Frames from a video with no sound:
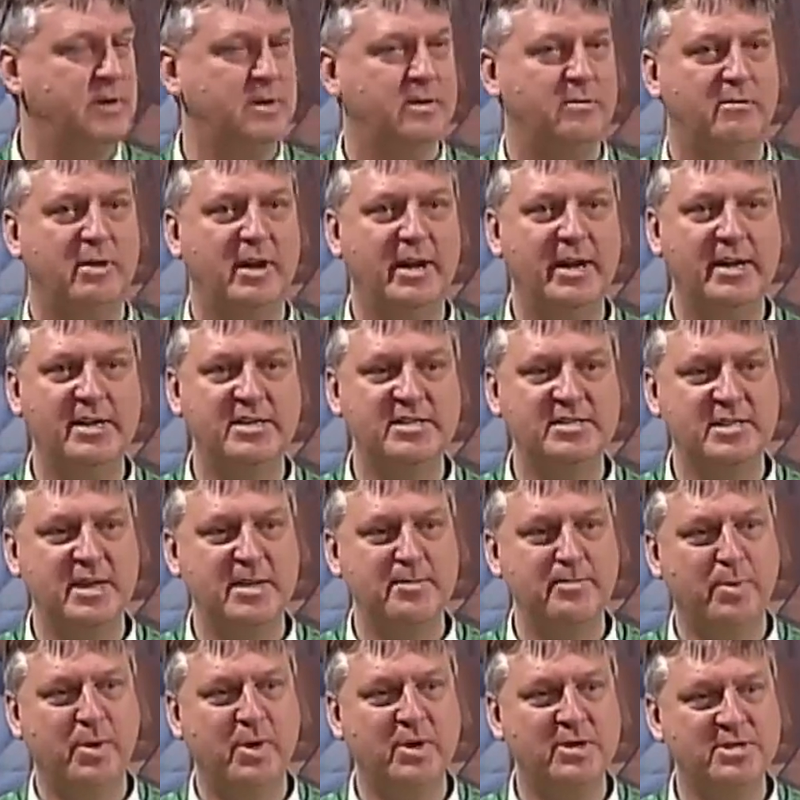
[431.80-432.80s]
Right? As
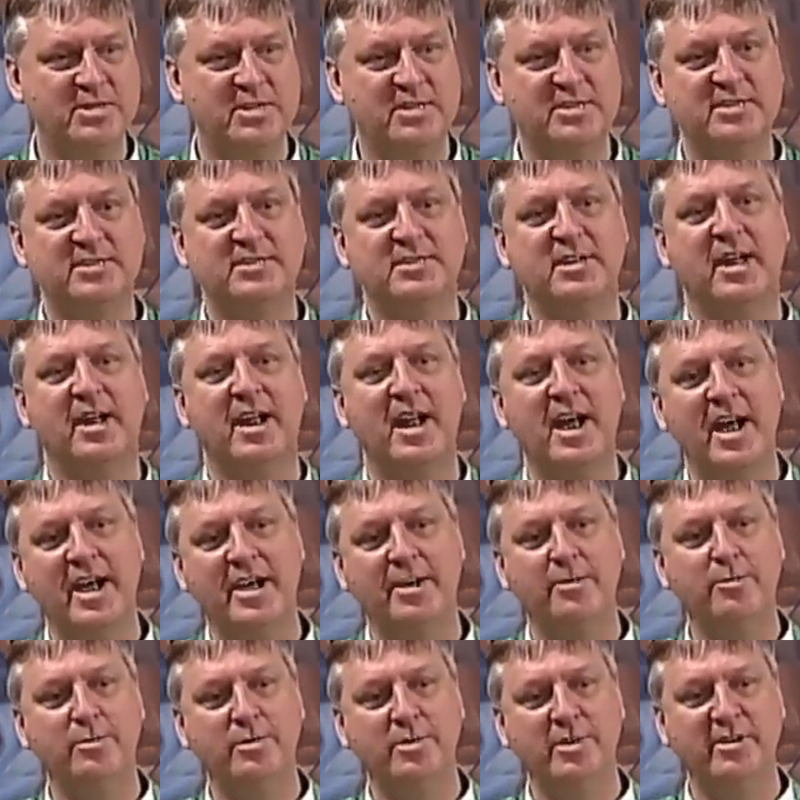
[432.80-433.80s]
St. Paul says, it's not
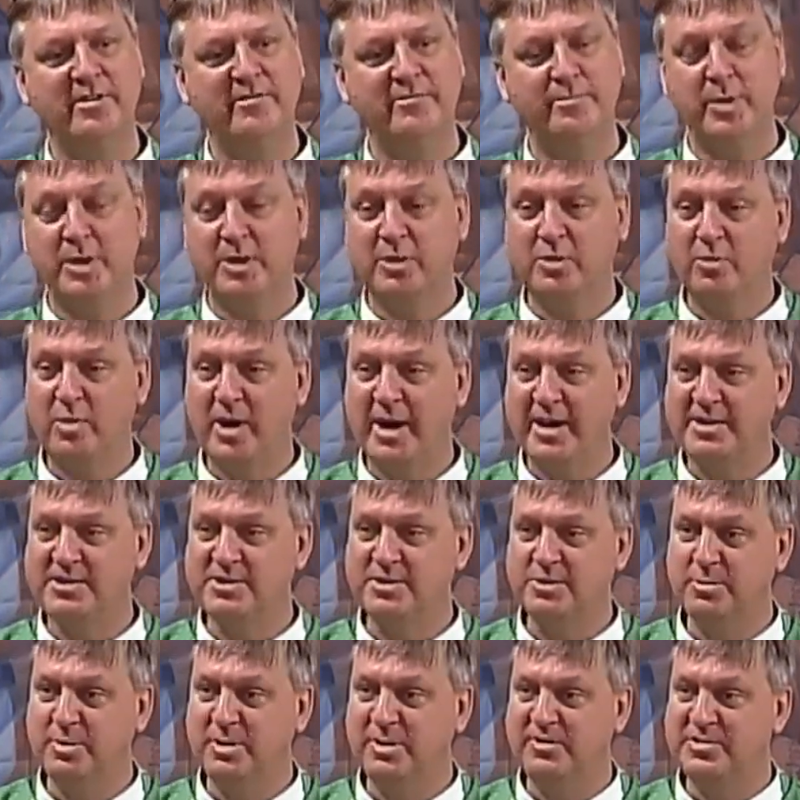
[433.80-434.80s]
I who live, but
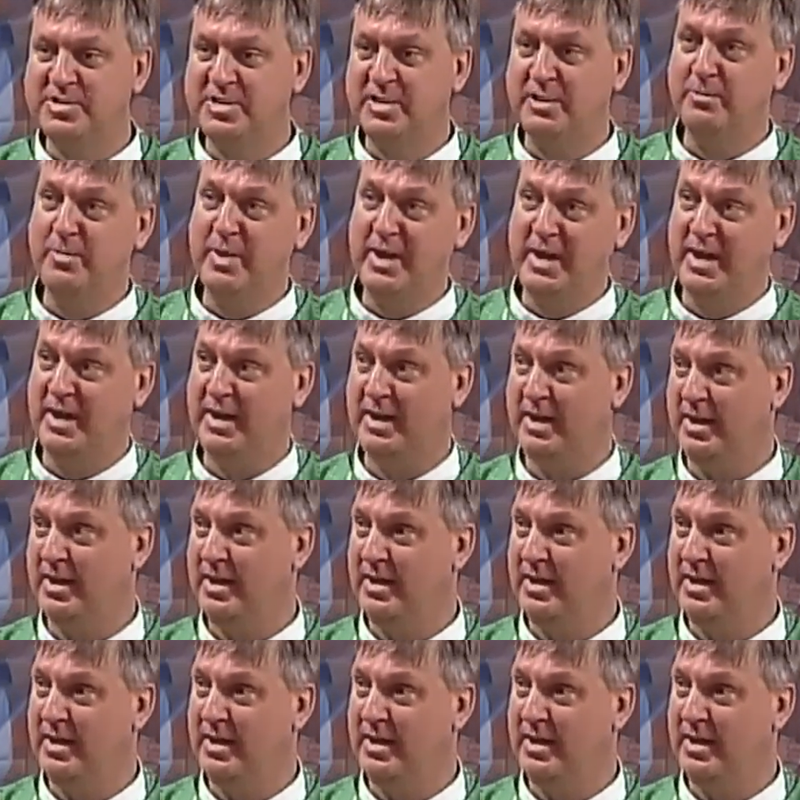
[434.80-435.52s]
Christ who lives in me.